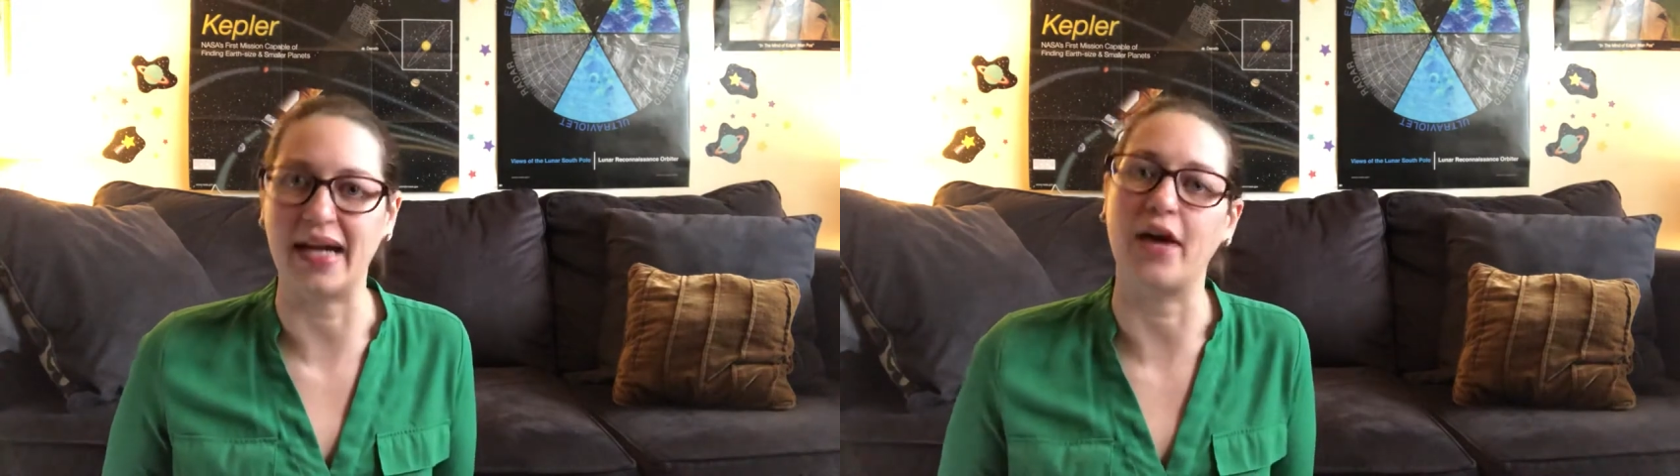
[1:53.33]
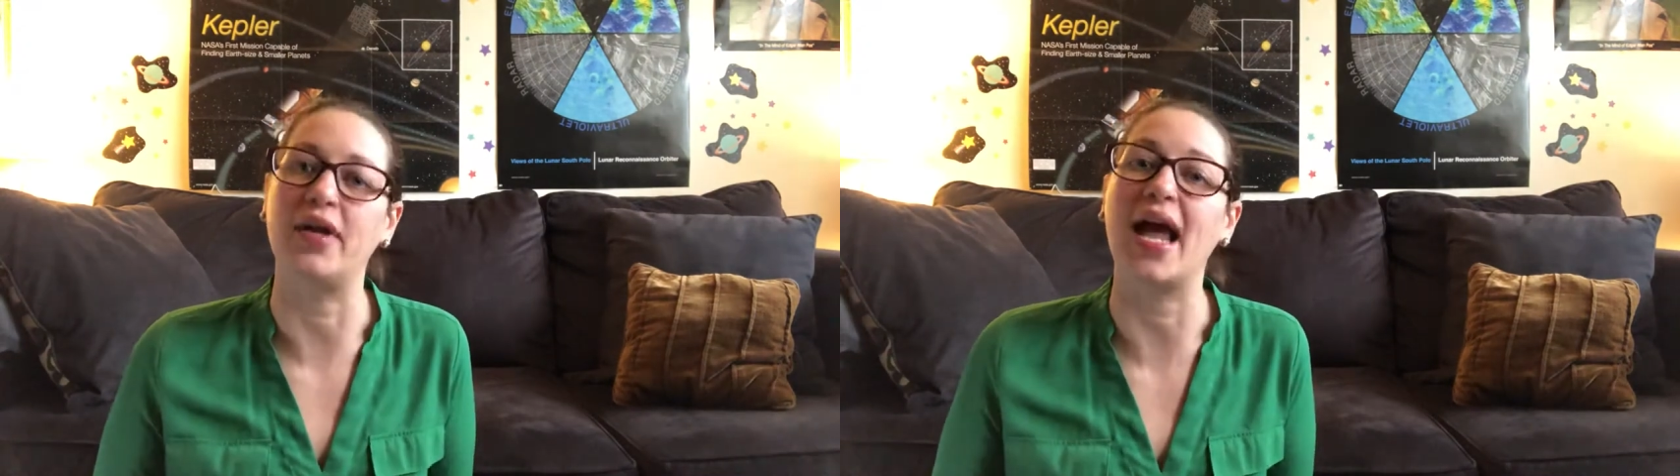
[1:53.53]

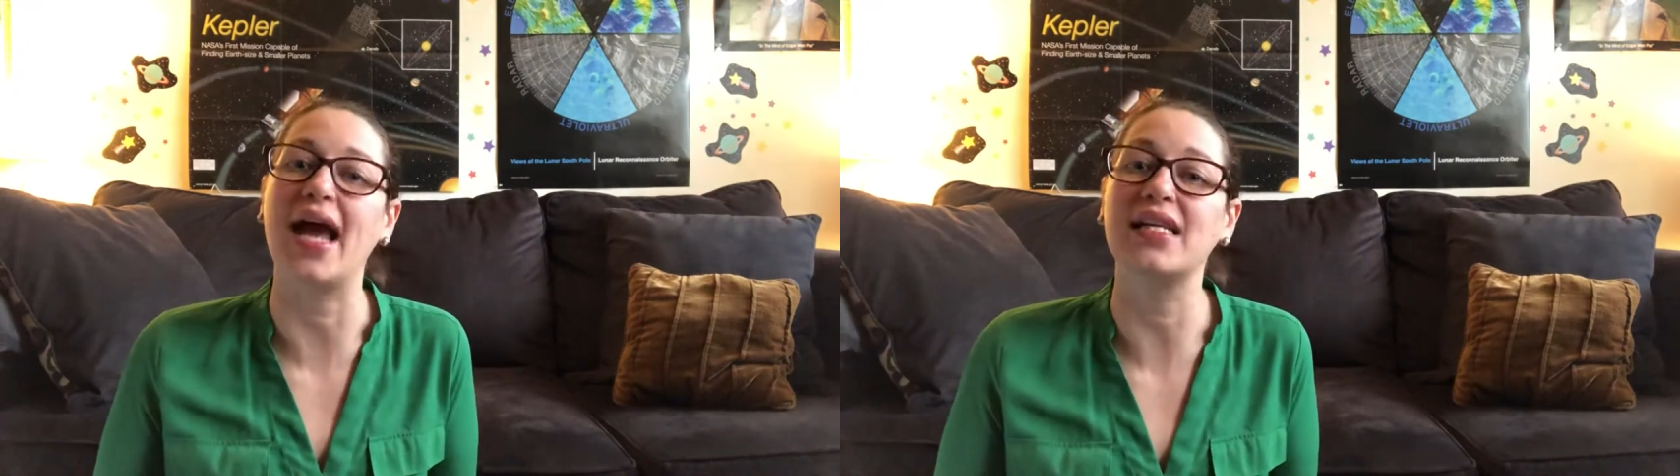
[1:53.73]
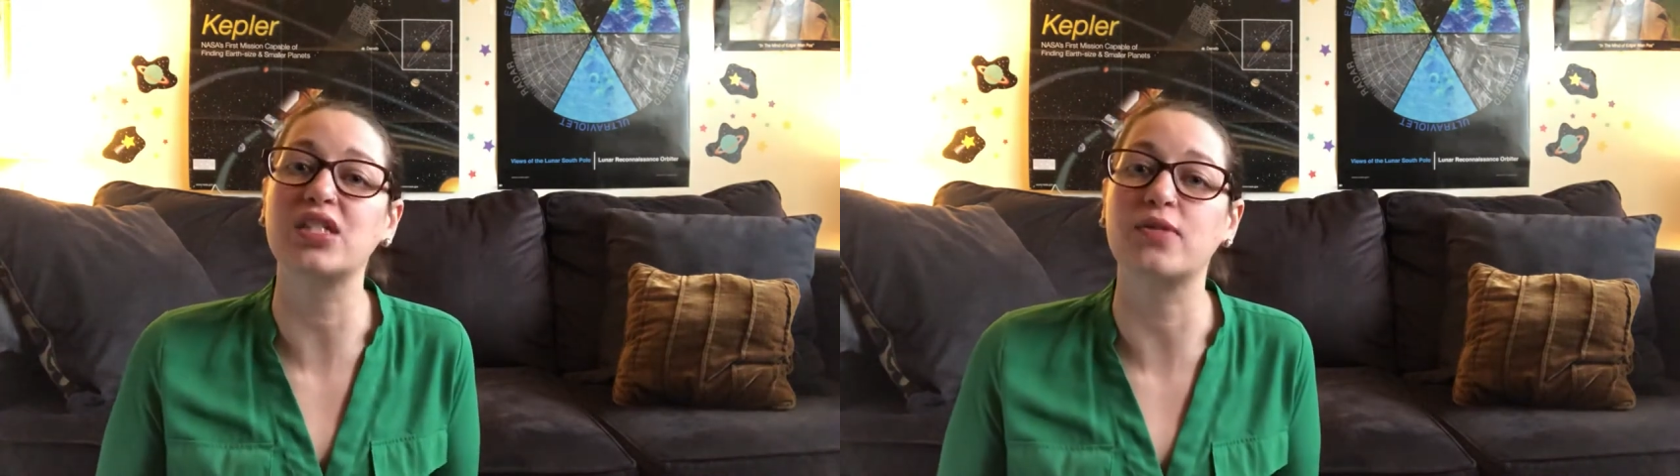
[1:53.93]
Now, an
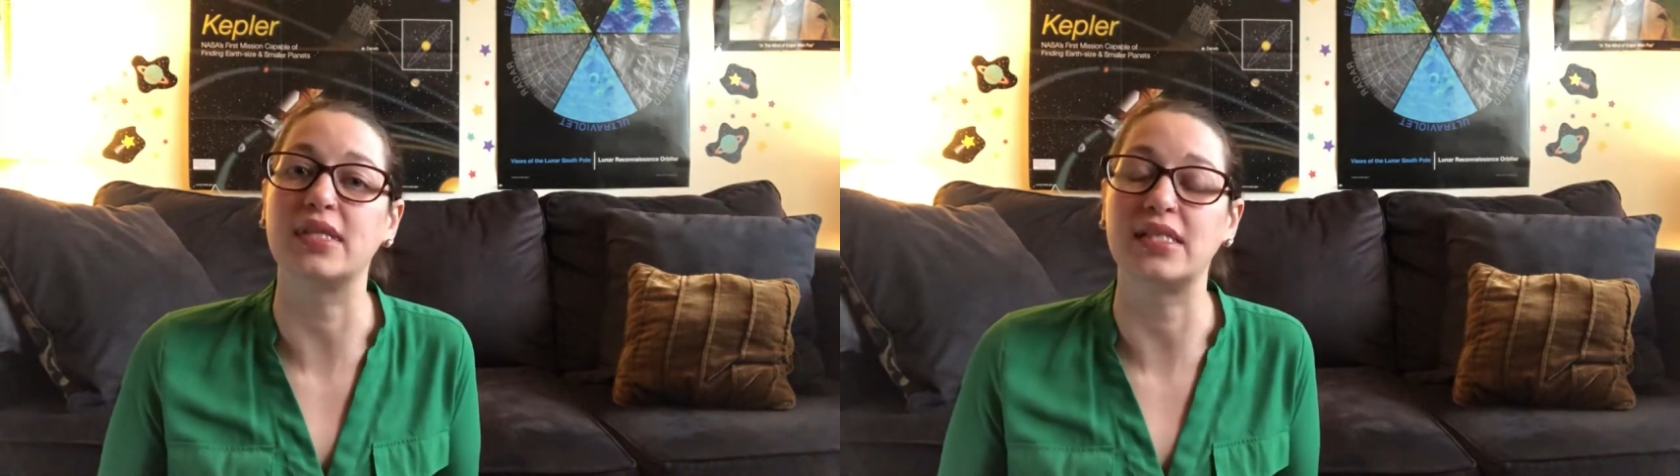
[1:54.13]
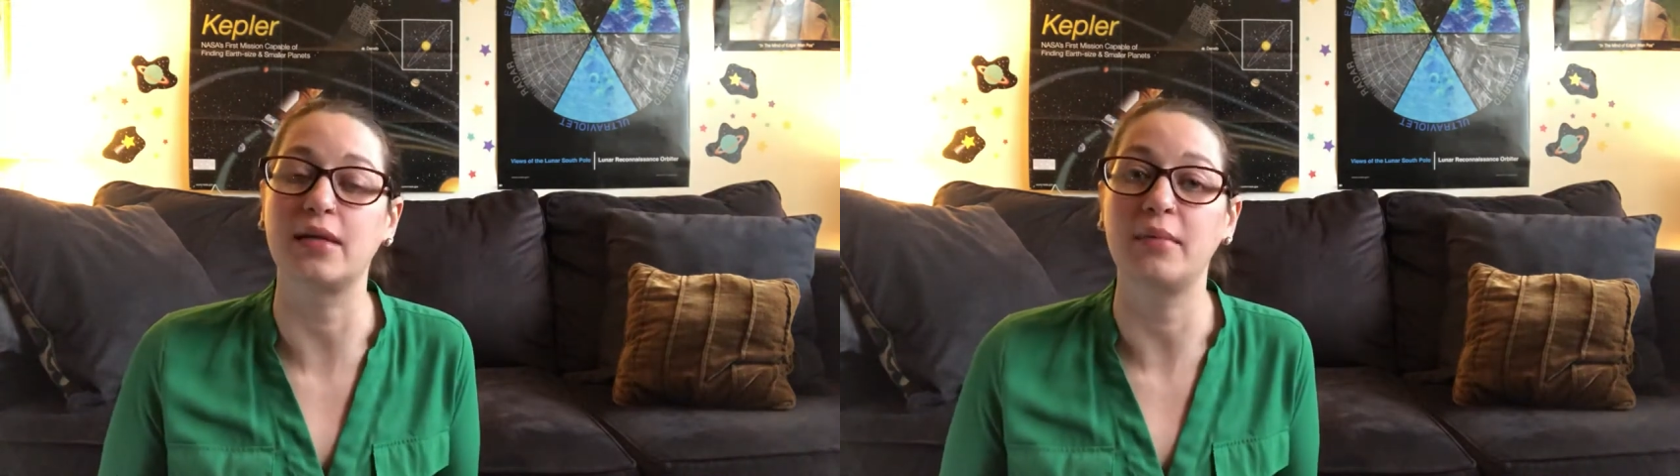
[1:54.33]

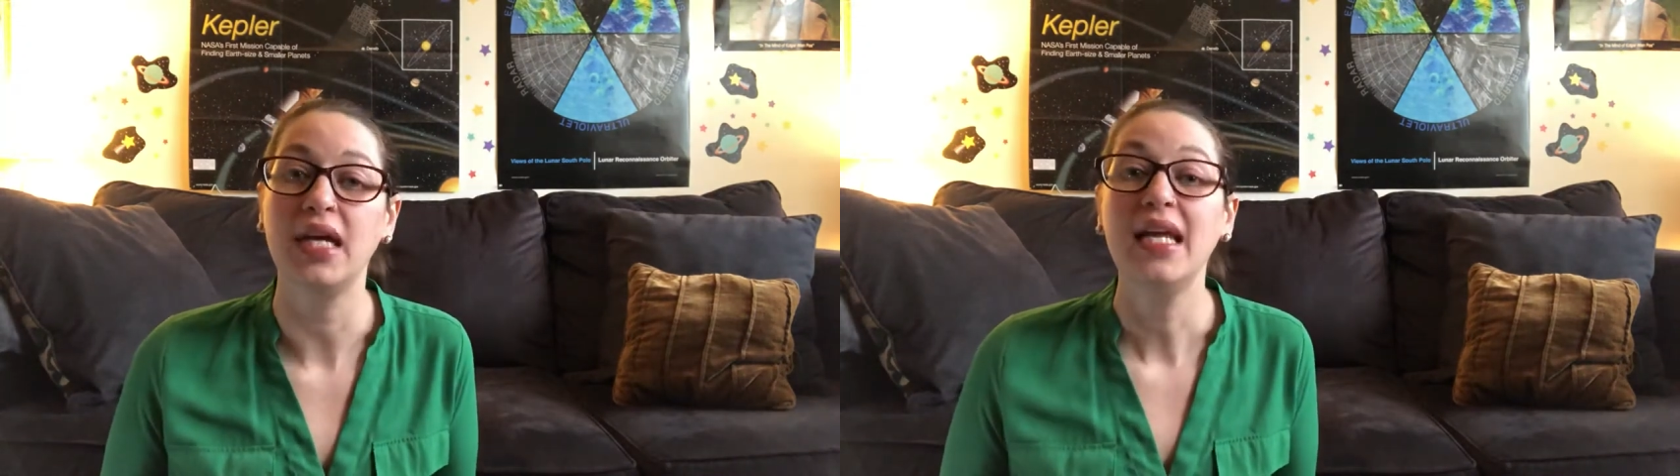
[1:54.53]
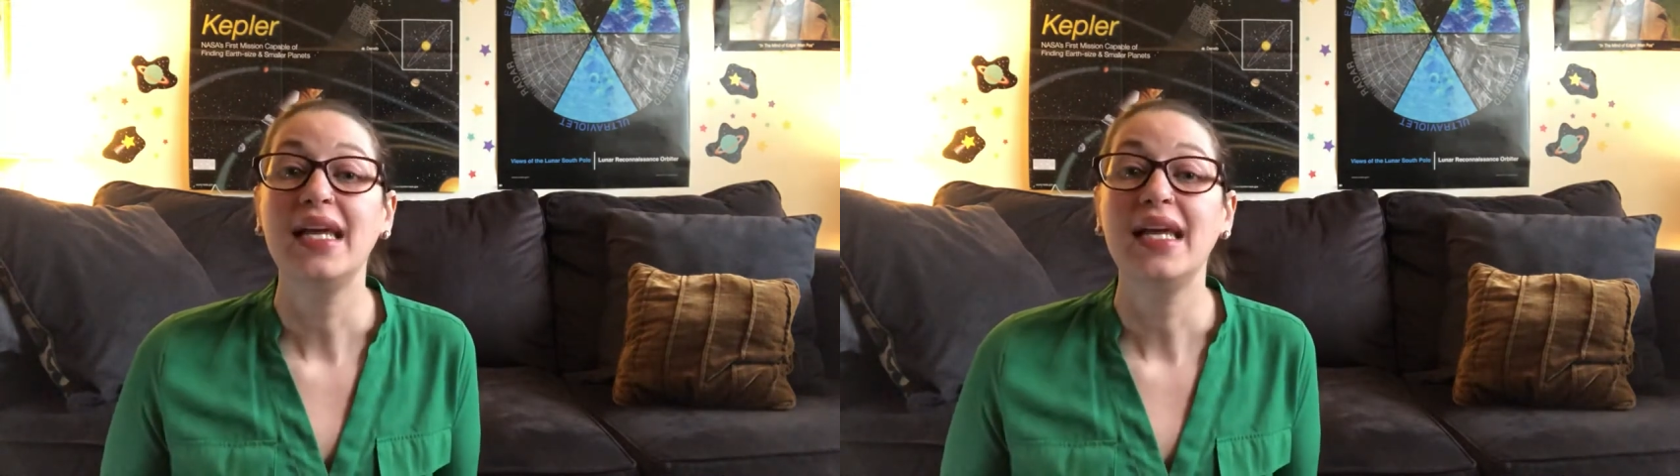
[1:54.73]
asterism